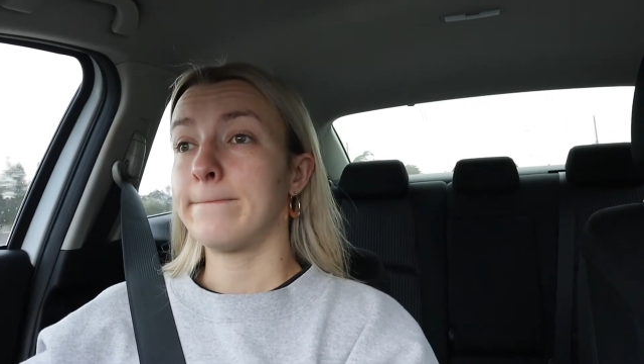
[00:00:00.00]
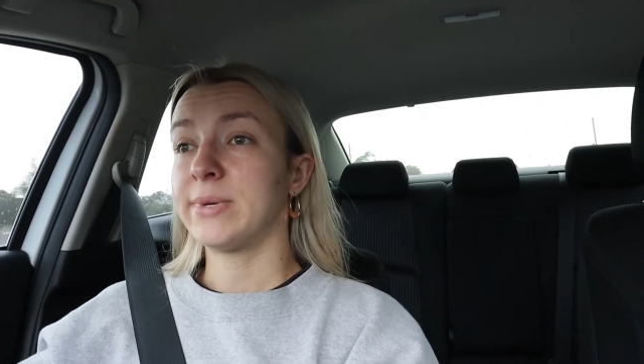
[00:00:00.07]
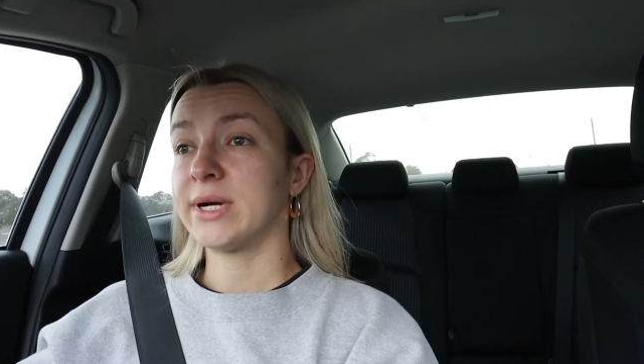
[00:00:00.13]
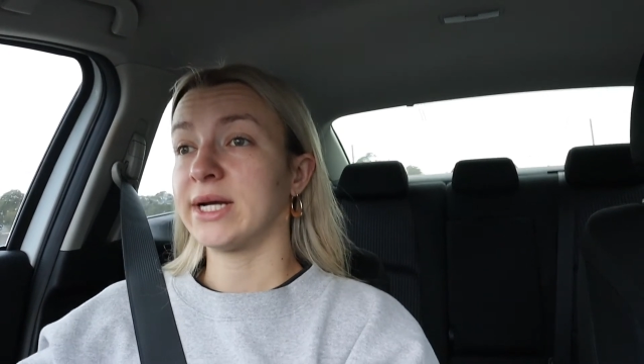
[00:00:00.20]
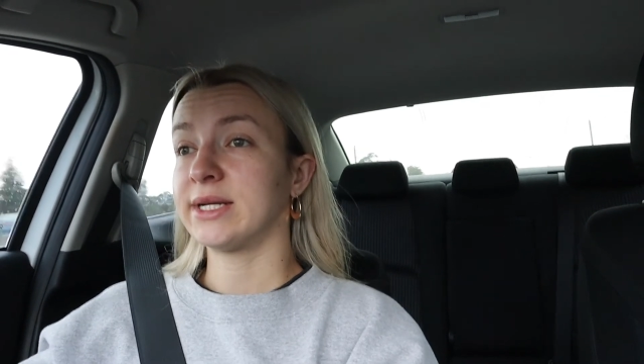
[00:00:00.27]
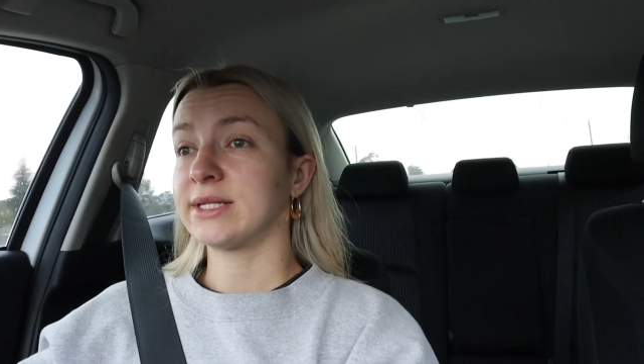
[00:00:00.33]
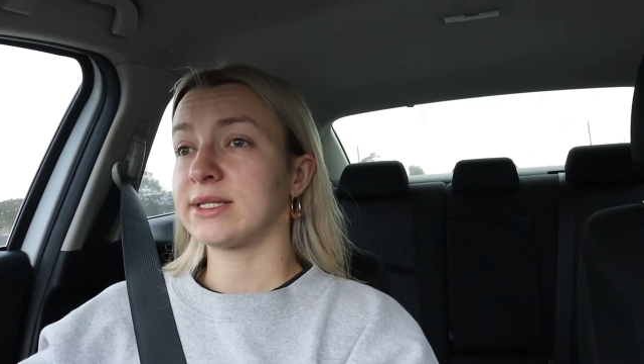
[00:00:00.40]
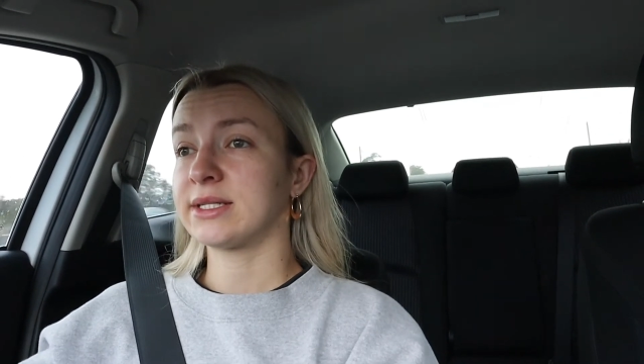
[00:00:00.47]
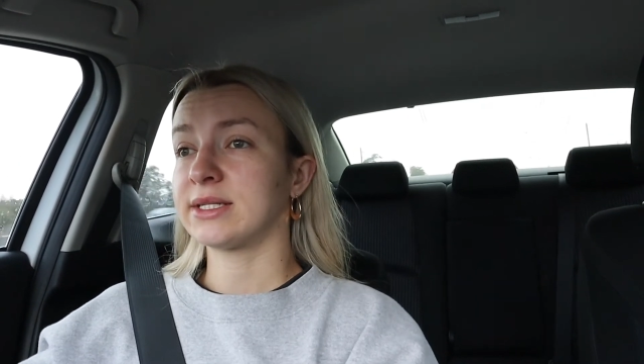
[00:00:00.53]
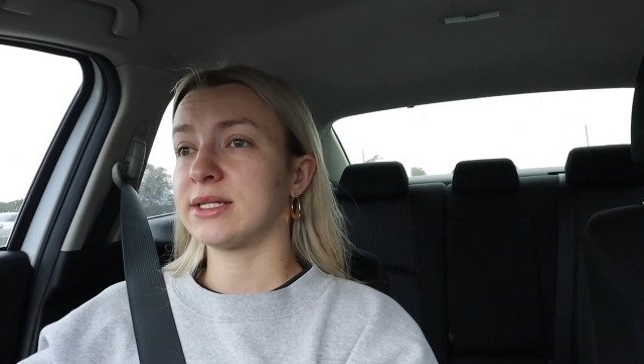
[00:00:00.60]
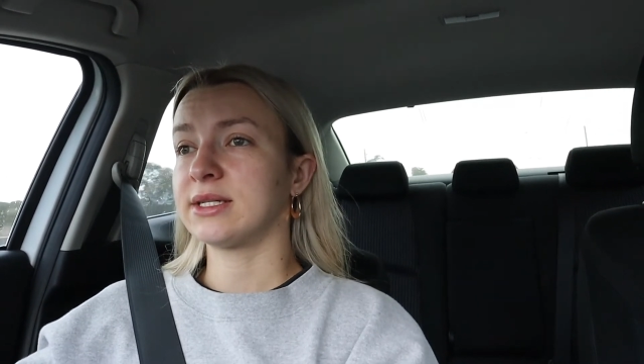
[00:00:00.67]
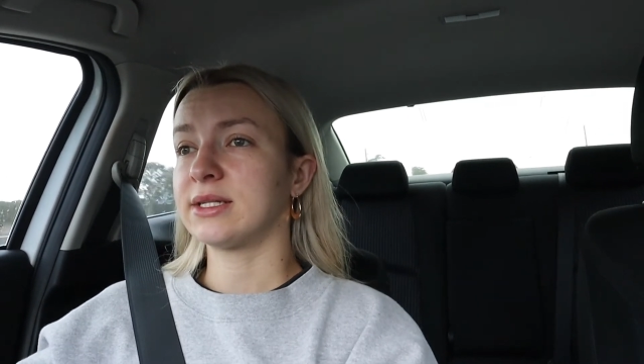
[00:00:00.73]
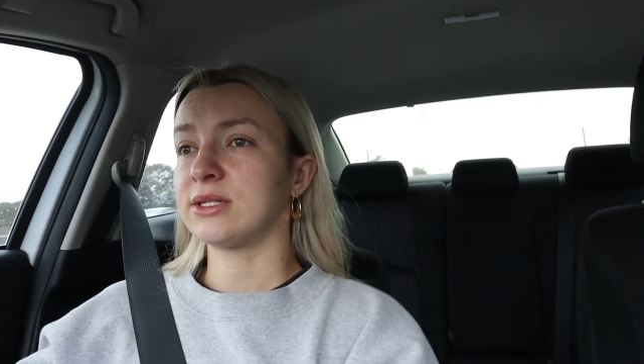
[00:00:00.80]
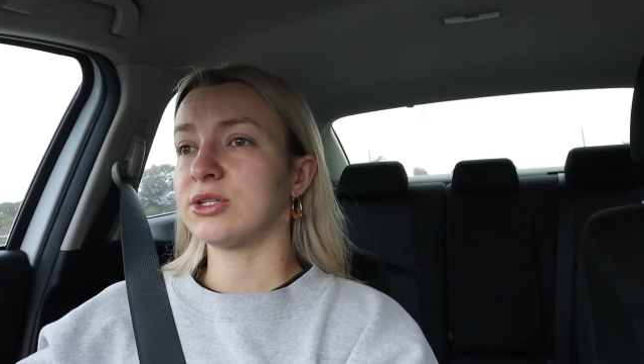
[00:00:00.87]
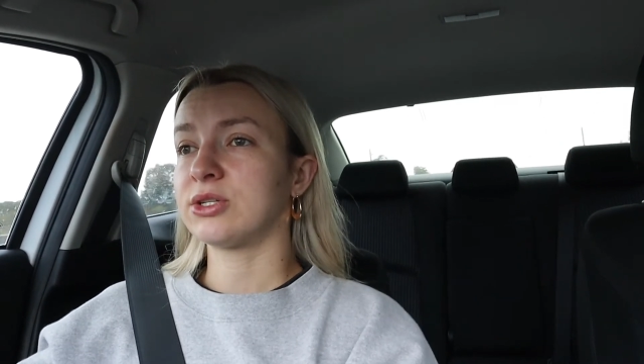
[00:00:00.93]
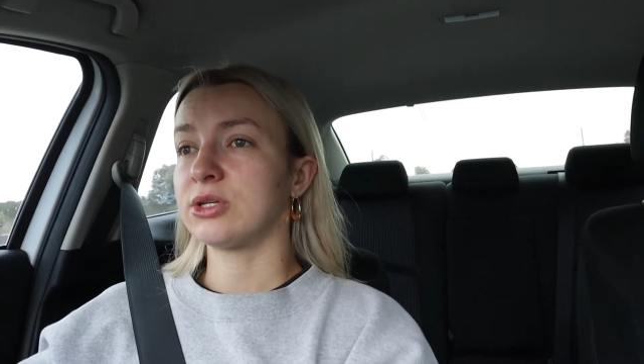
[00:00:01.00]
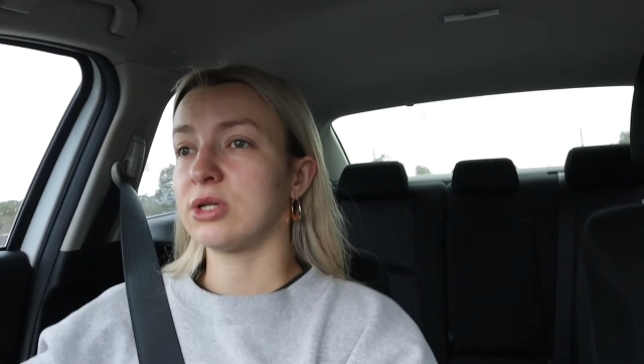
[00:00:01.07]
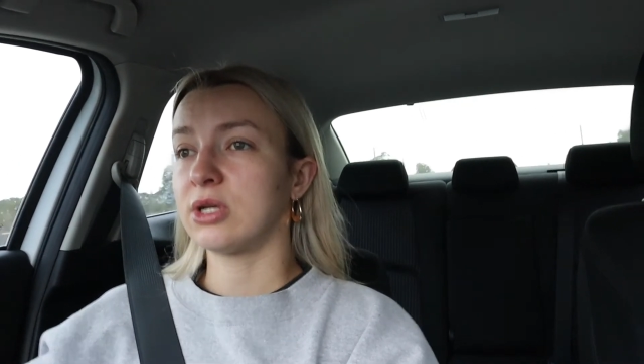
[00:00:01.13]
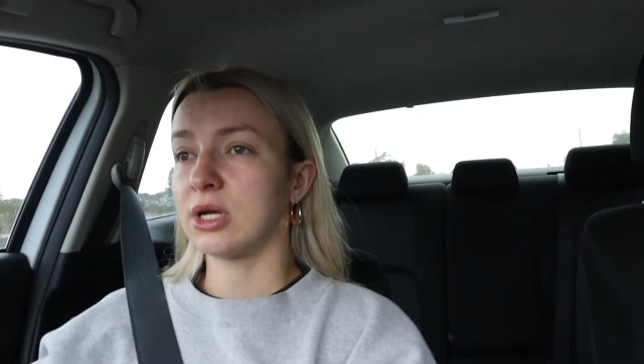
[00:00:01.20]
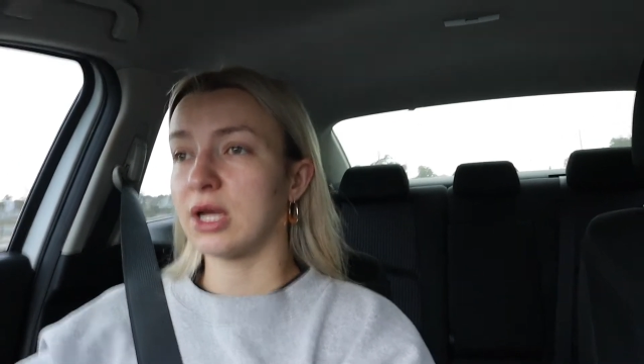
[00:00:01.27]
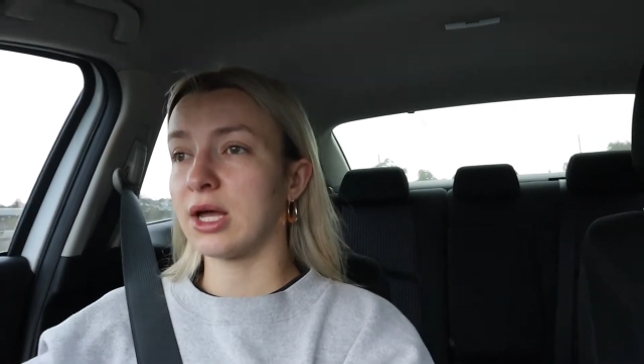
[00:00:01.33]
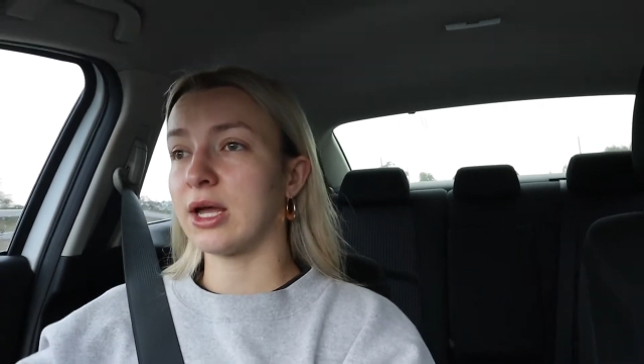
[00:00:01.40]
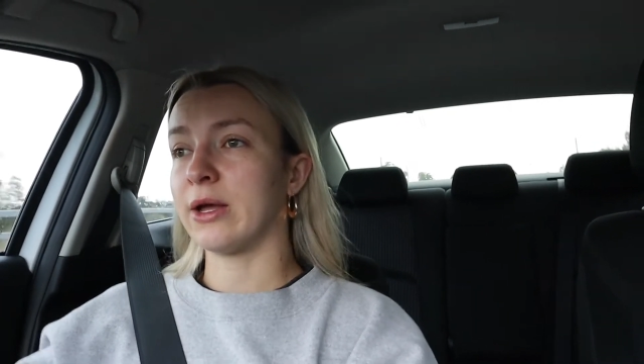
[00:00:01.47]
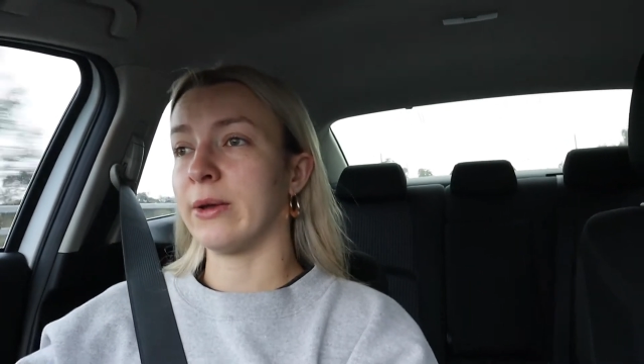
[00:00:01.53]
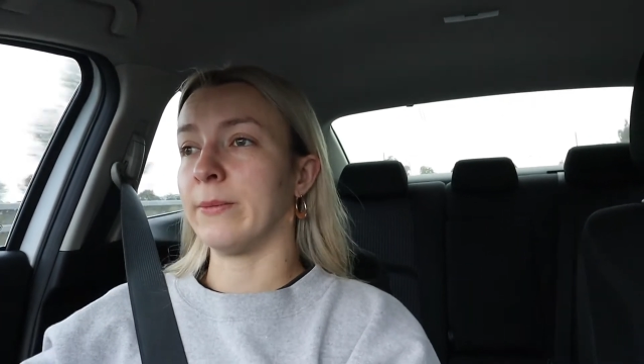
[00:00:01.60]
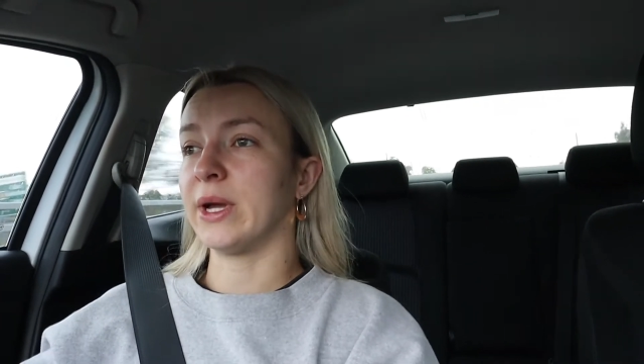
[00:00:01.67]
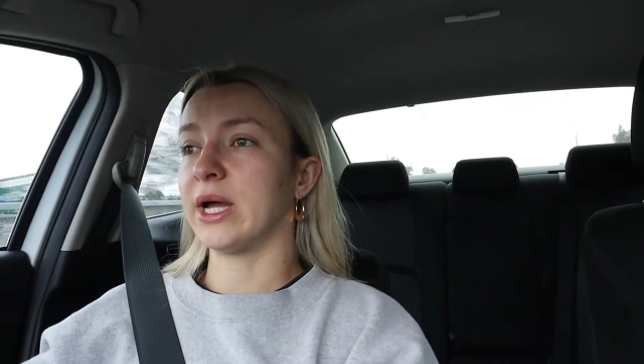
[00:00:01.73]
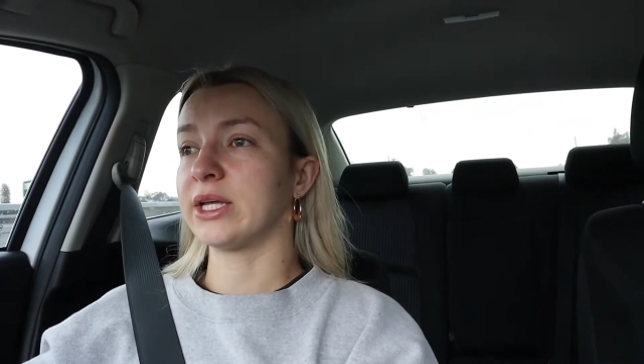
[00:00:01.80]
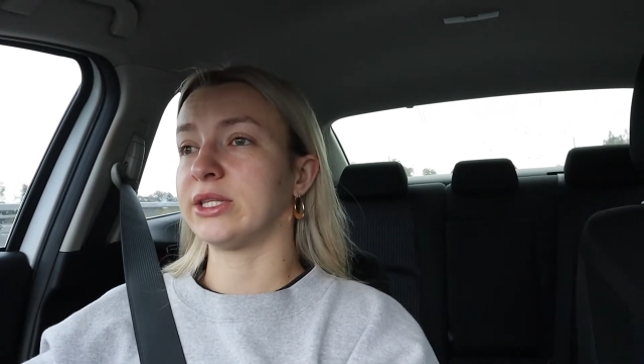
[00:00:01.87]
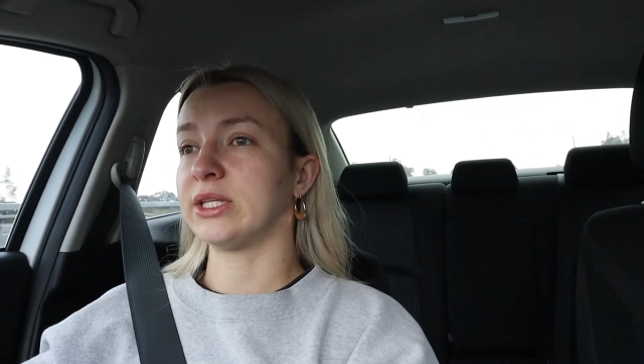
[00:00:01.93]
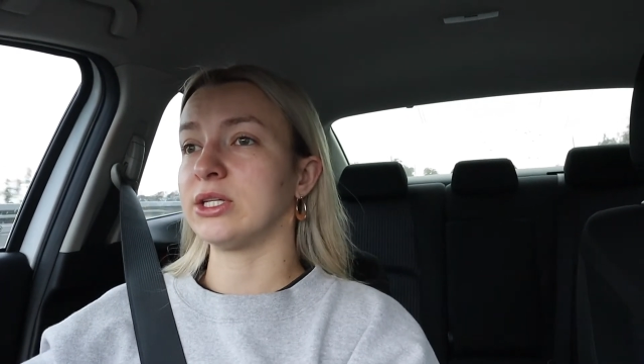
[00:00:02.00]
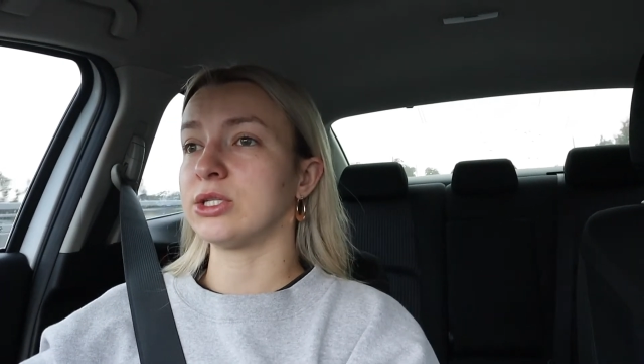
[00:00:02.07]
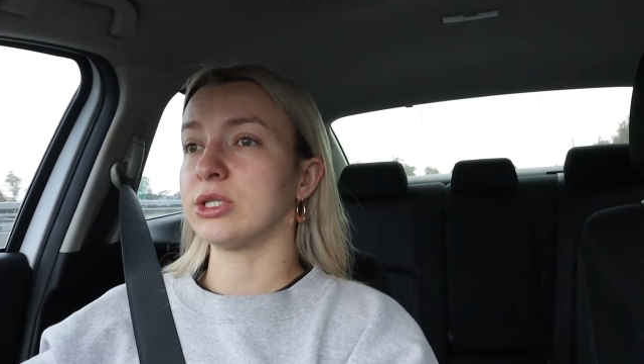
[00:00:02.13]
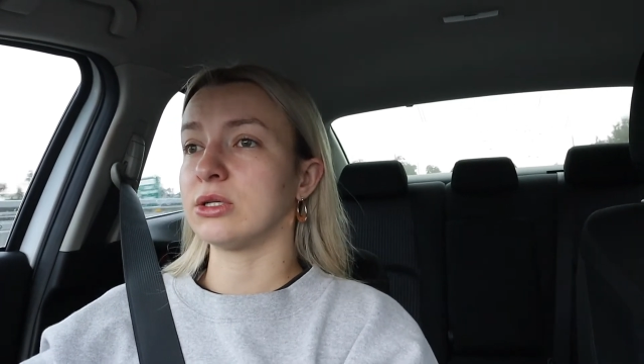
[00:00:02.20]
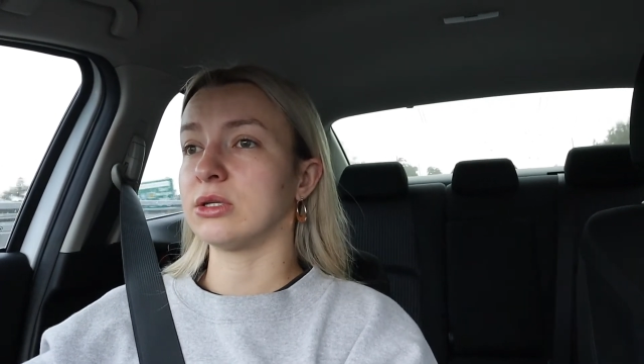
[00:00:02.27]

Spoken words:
but I think